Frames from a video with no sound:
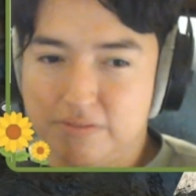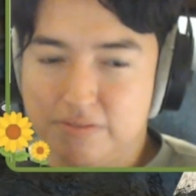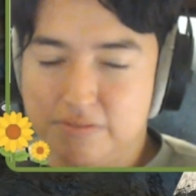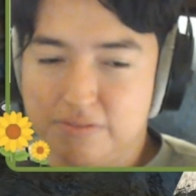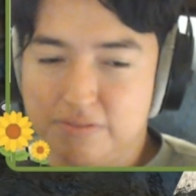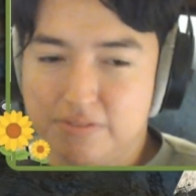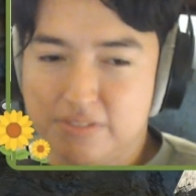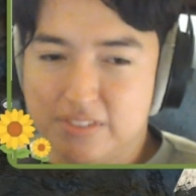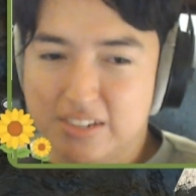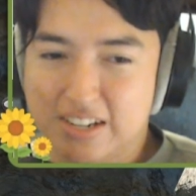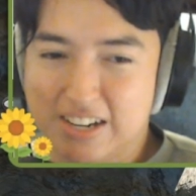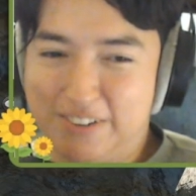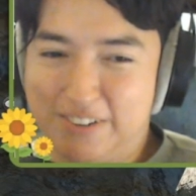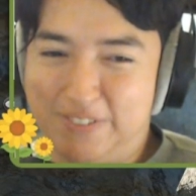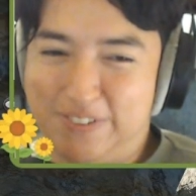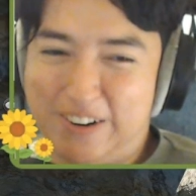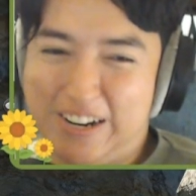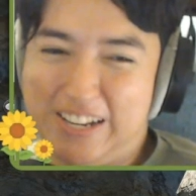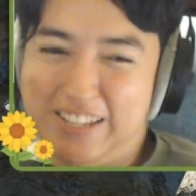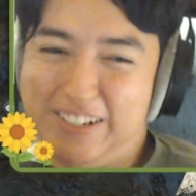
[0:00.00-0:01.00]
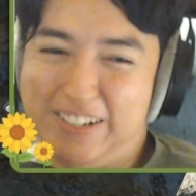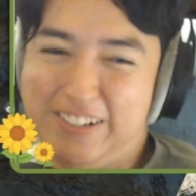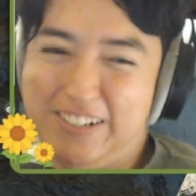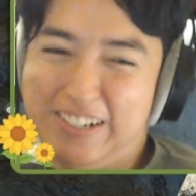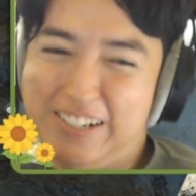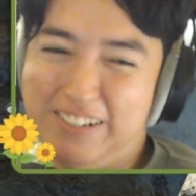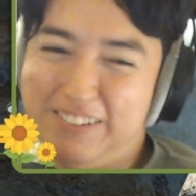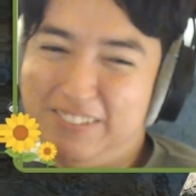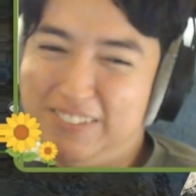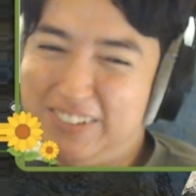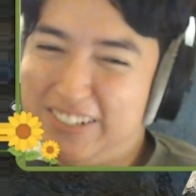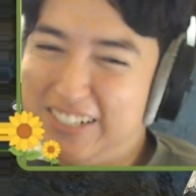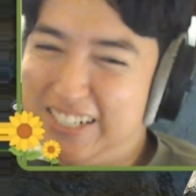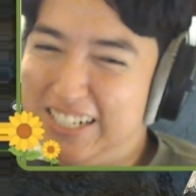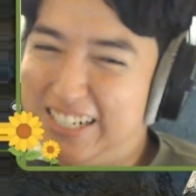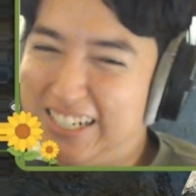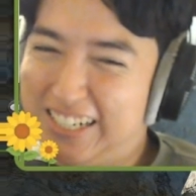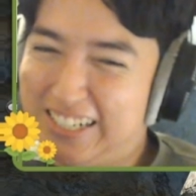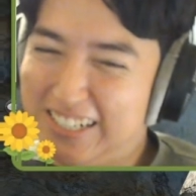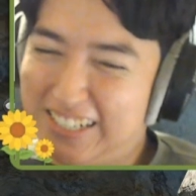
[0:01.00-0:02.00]
I'd rather not work
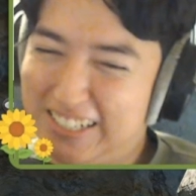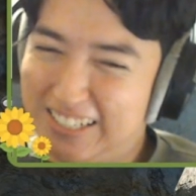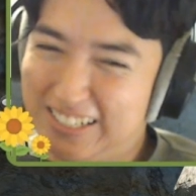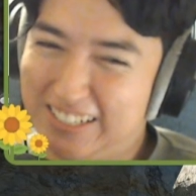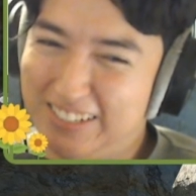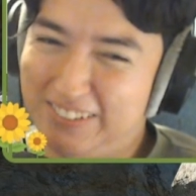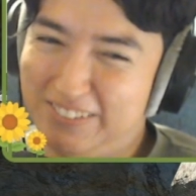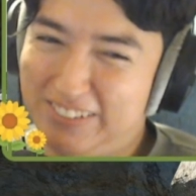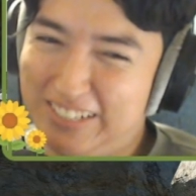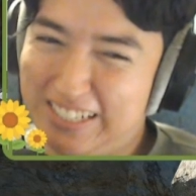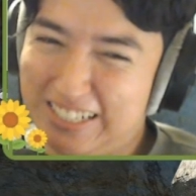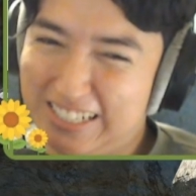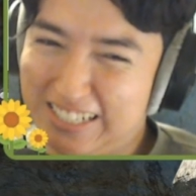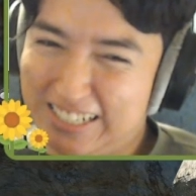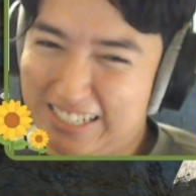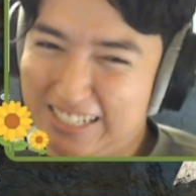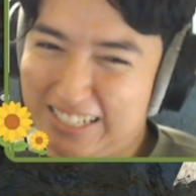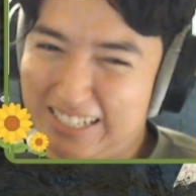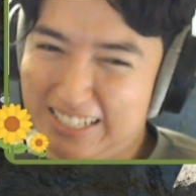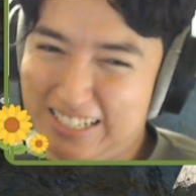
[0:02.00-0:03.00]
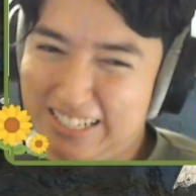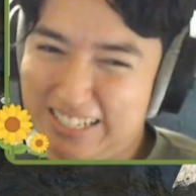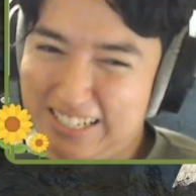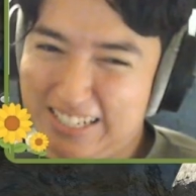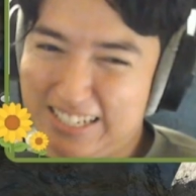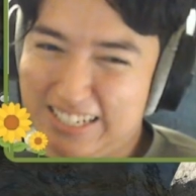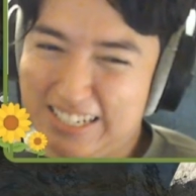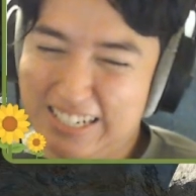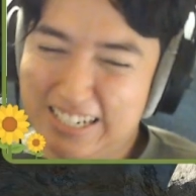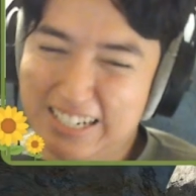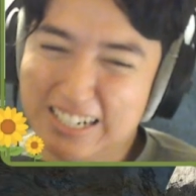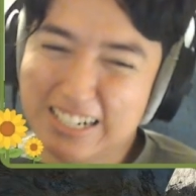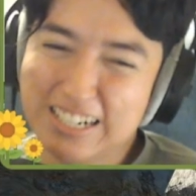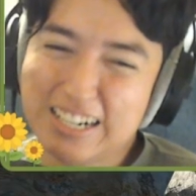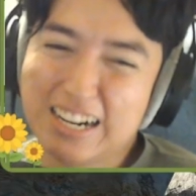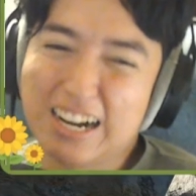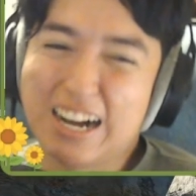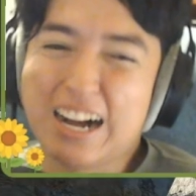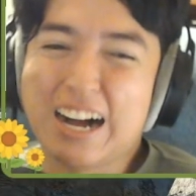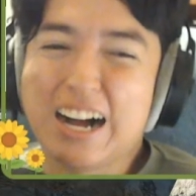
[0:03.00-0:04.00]
at all, to be honest.
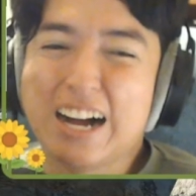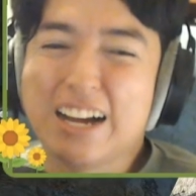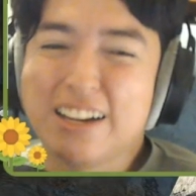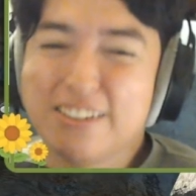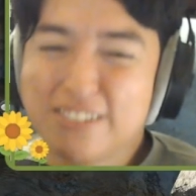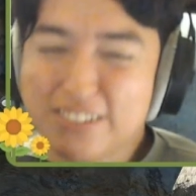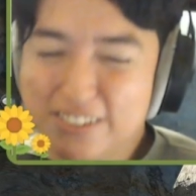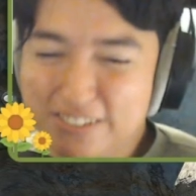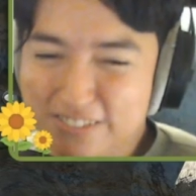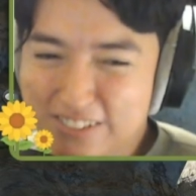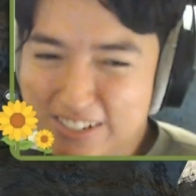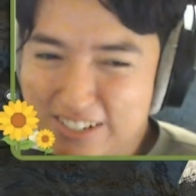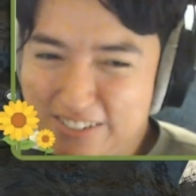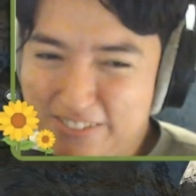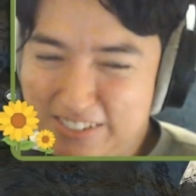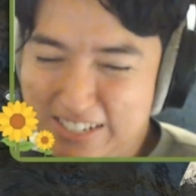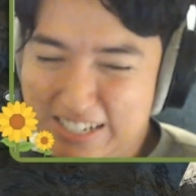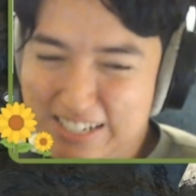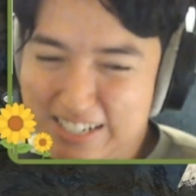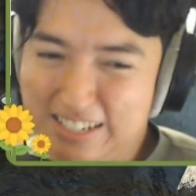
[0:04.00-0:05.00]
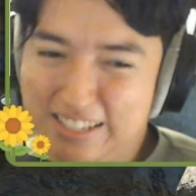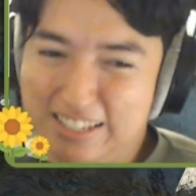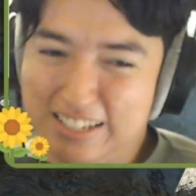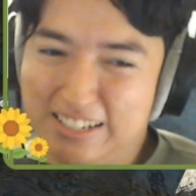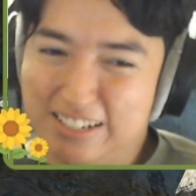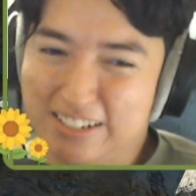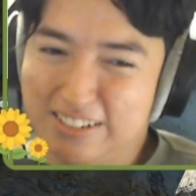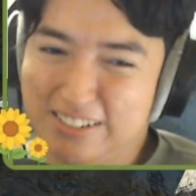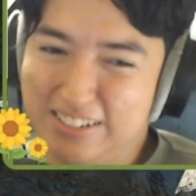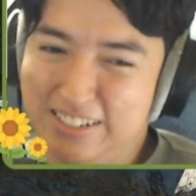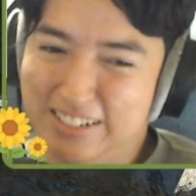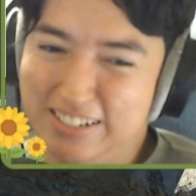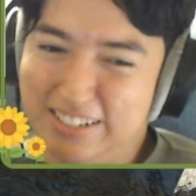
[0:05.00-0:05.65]
I wouldn't want to be anything else.